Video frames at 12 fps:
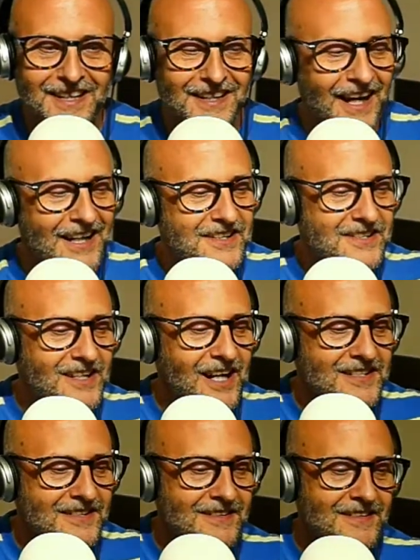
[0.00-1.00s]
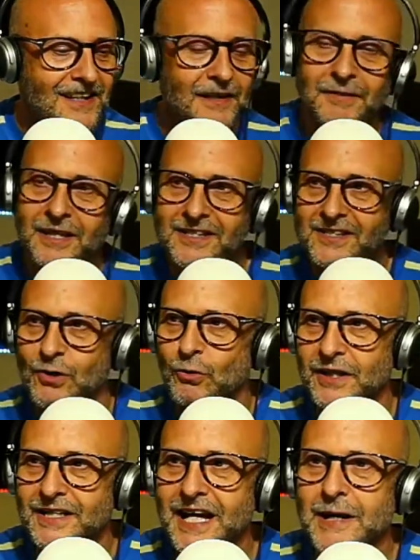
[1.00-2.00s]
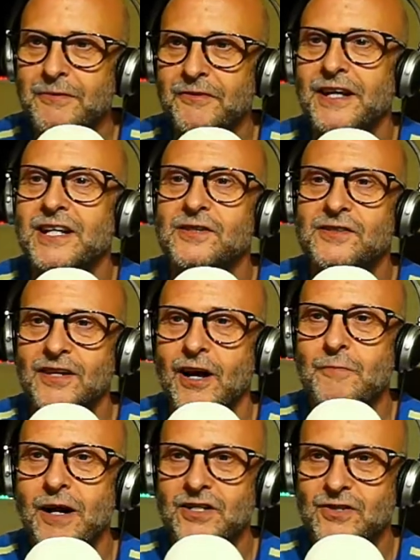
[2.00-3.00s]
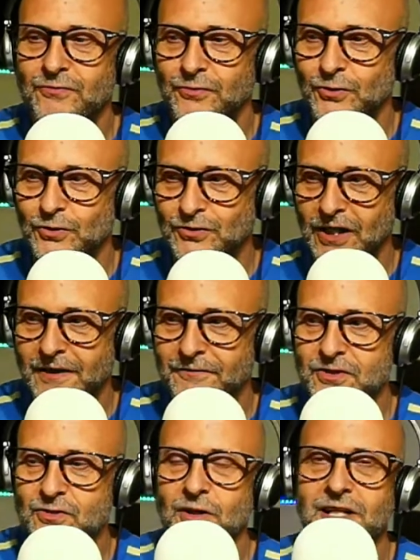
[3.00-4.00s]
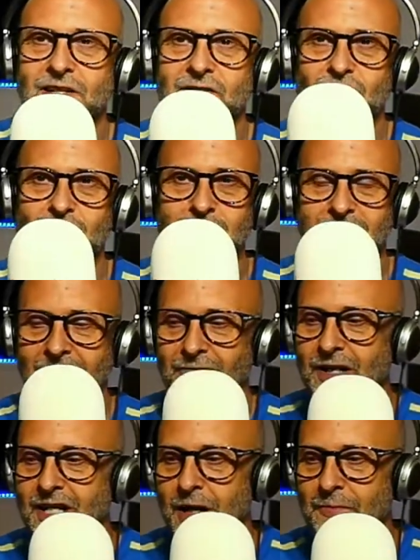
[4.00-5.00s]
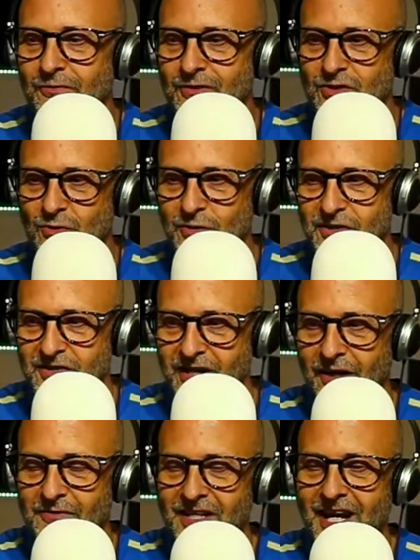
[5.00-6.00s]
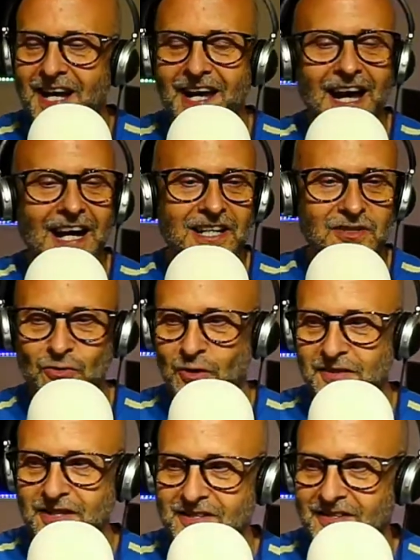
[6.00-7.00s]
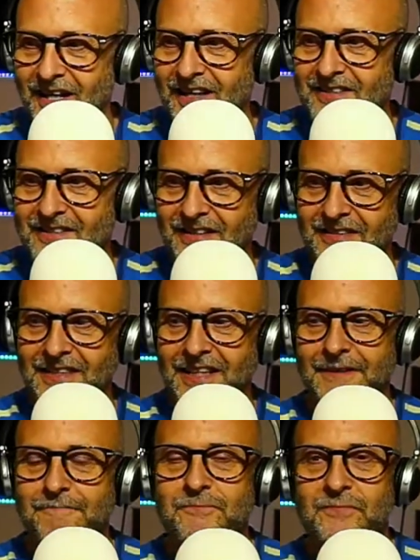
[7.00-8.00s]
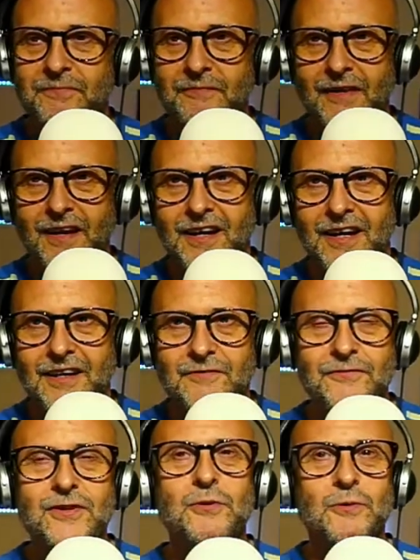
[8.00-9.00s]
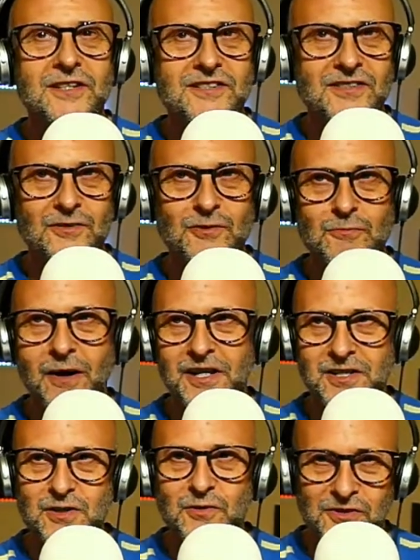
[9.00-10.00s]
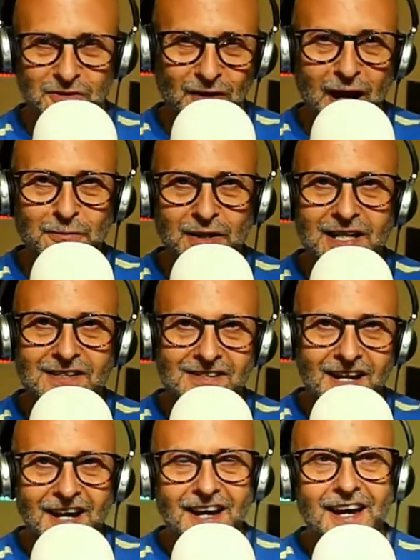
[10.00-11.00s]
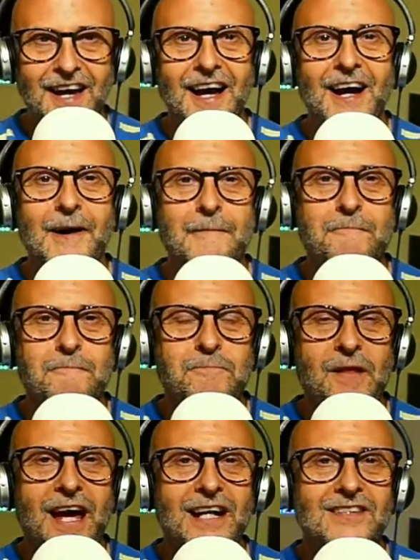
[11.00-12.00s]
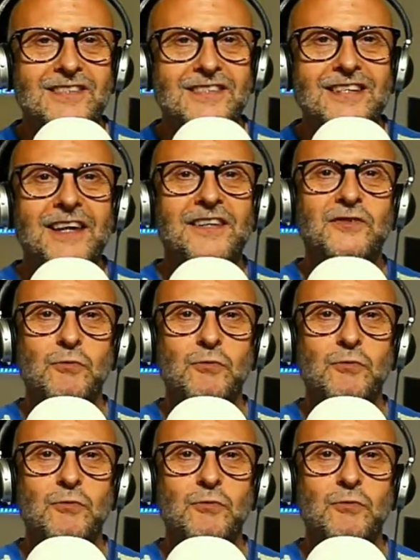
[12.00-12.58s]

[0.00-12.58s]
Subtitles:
Hey, listen, guys, I'm going to call it a day. But thank you so much for joining the stream today. Really hope you've enjoyed yourselves and enjoyed this little view into my new surroundings. And yeah, this